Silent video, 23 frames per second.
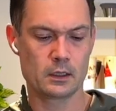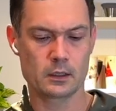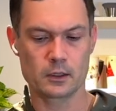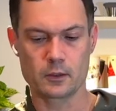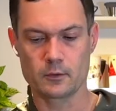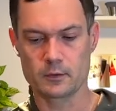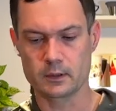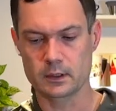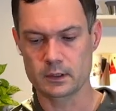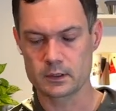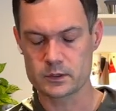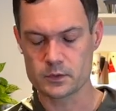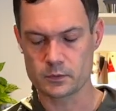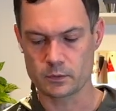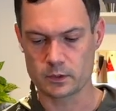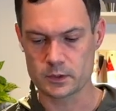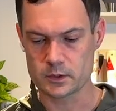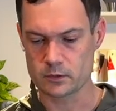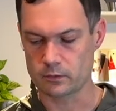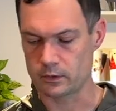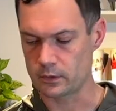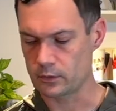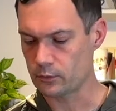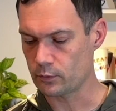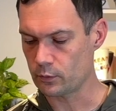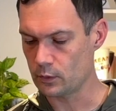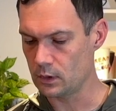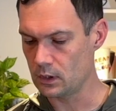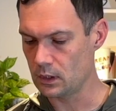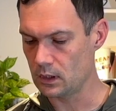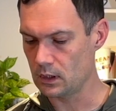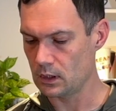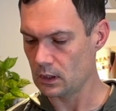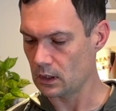going into
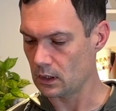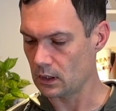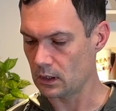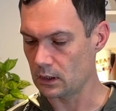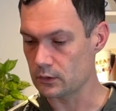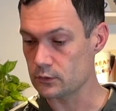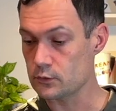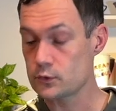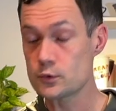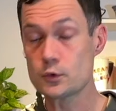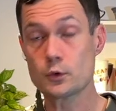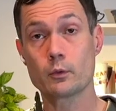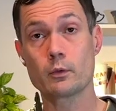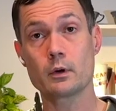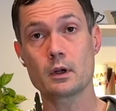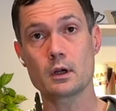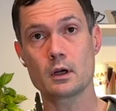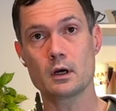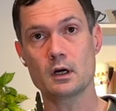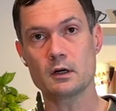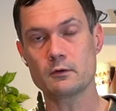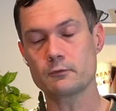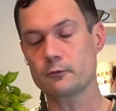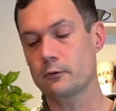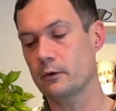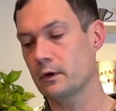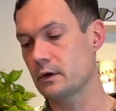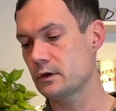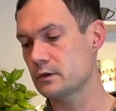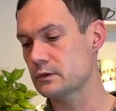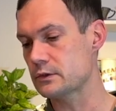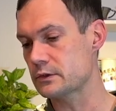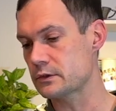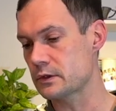2023 touring
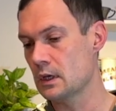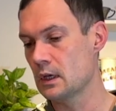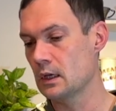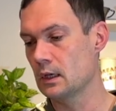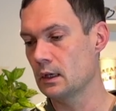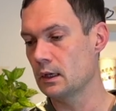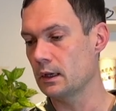offerings